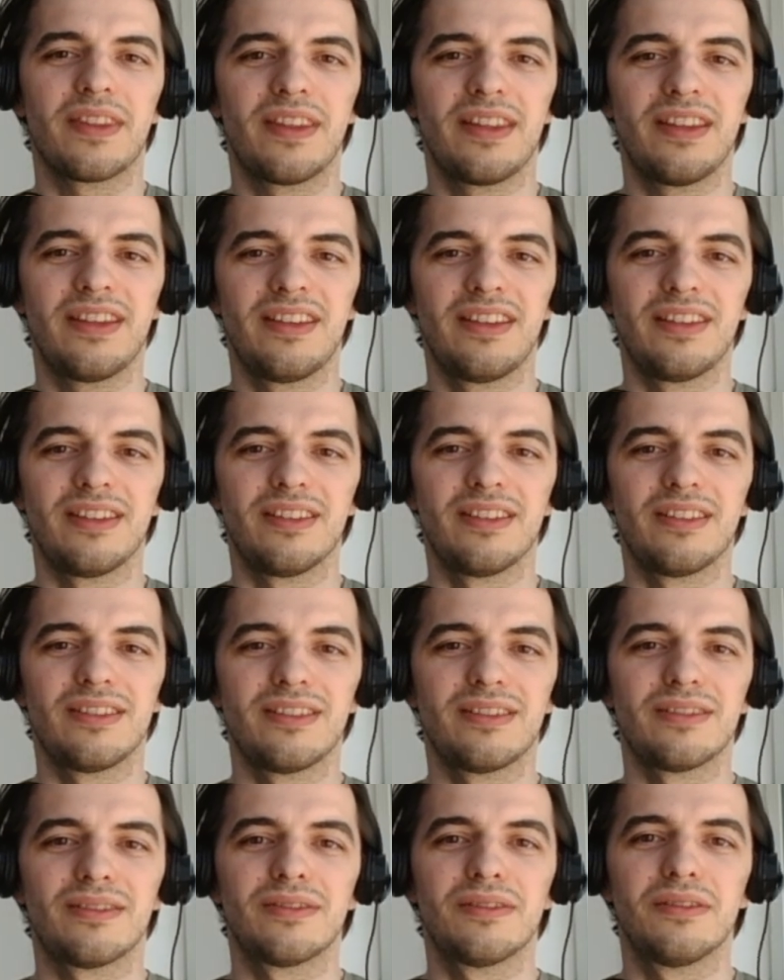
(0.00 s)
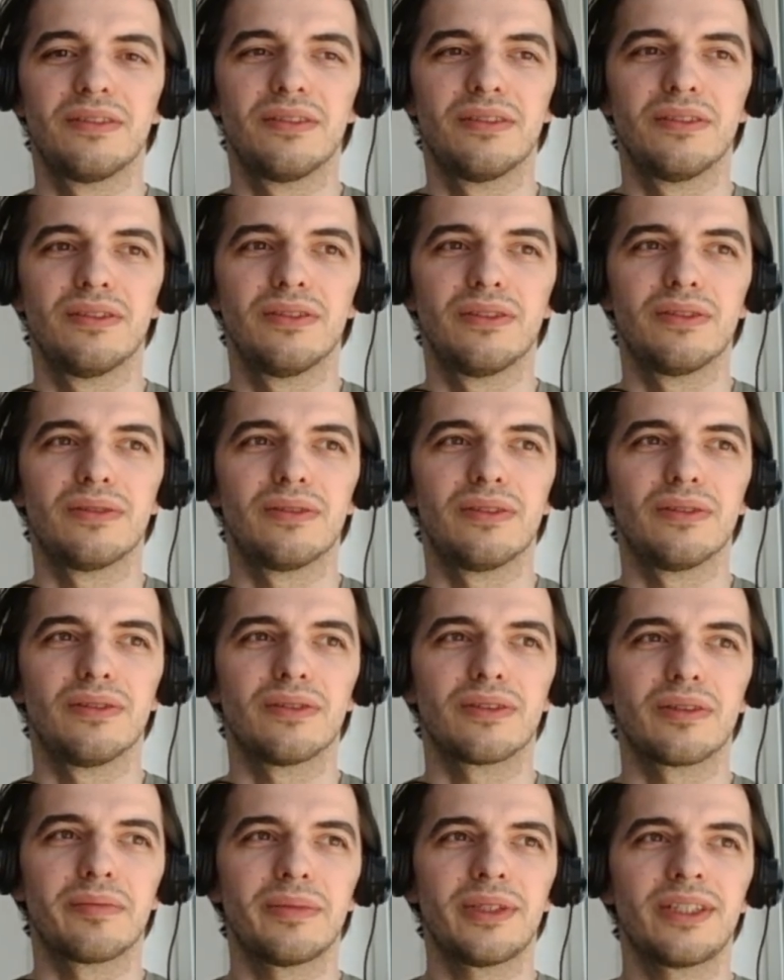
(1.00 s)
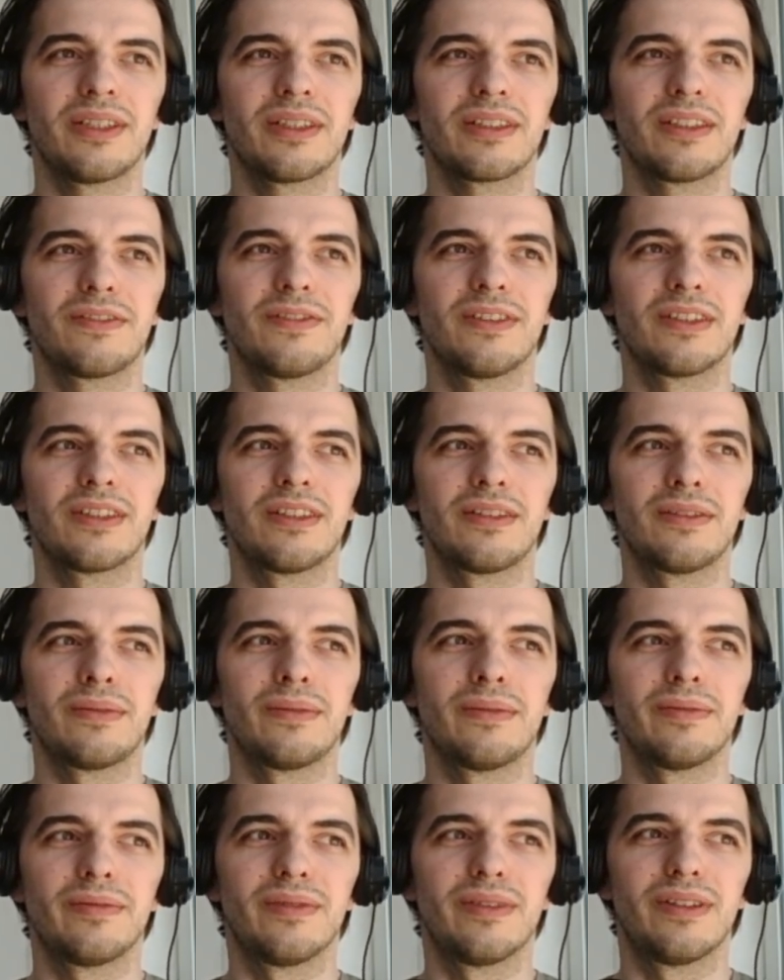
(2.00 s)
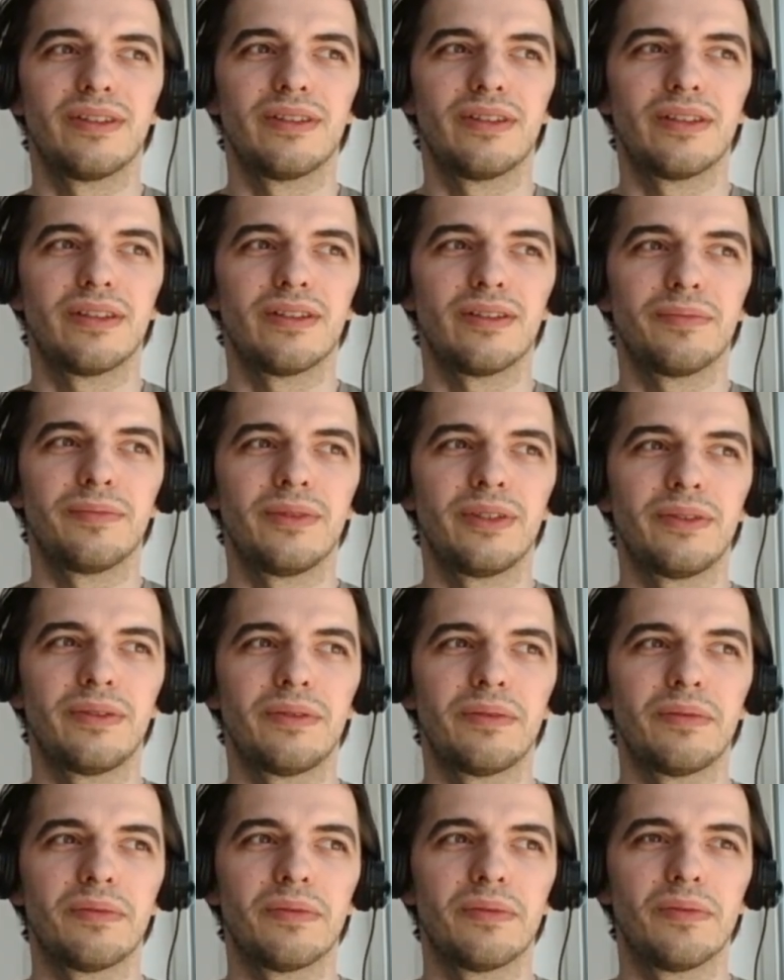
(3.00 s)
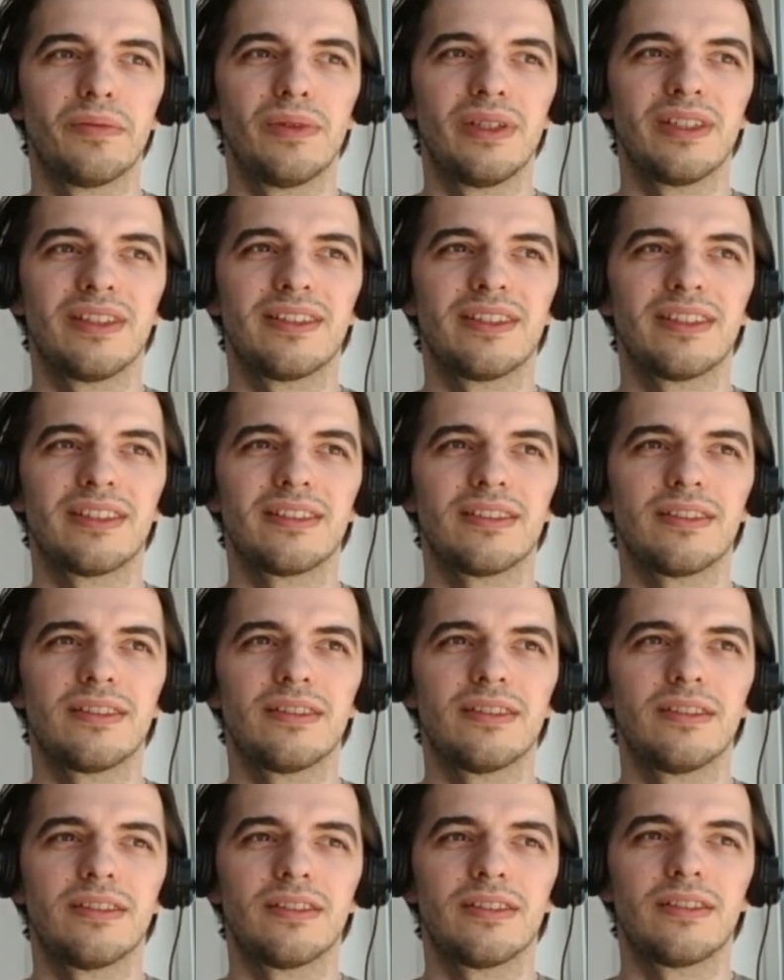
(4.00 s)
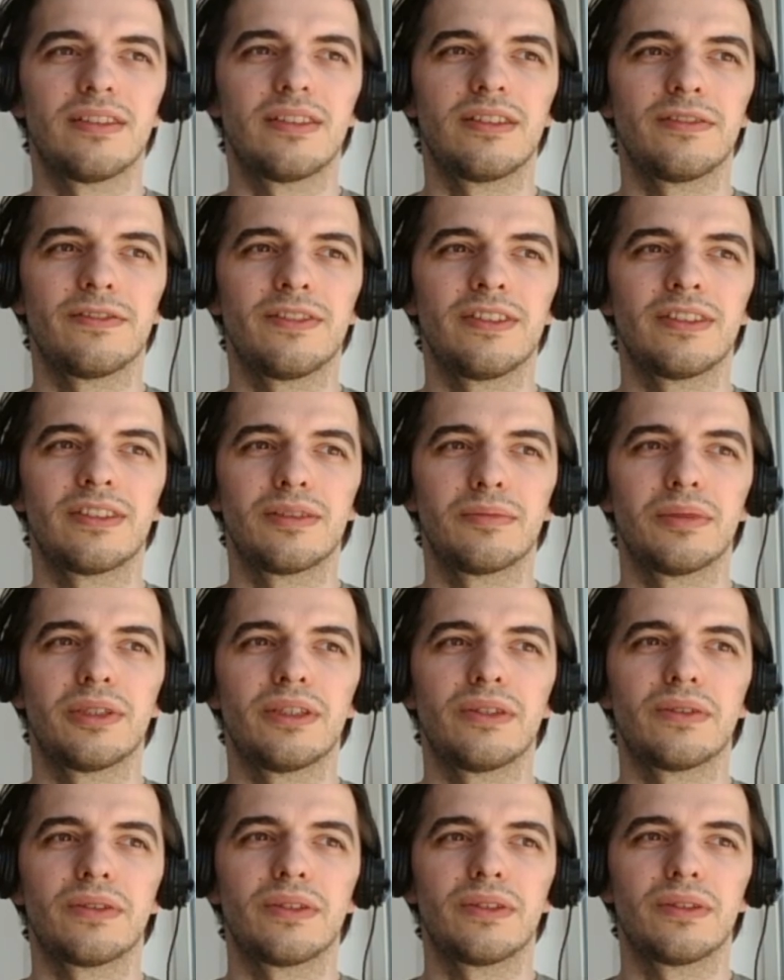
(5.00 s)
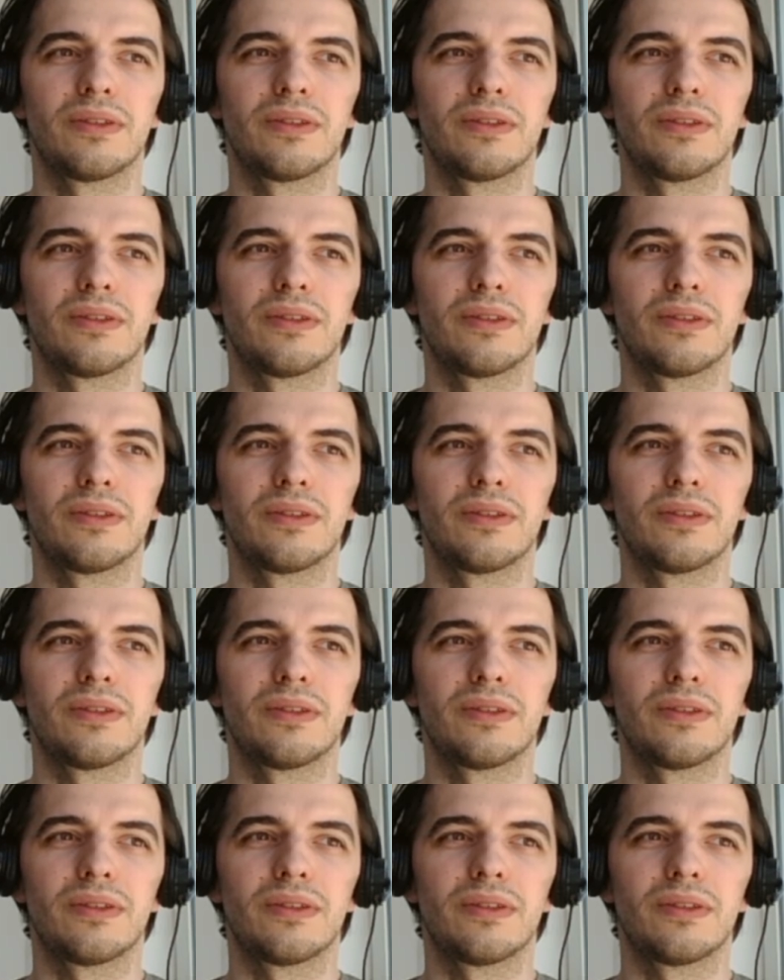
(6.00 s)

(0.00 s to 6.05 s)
and uh, and looking back, I think it helped me realize a lot of things about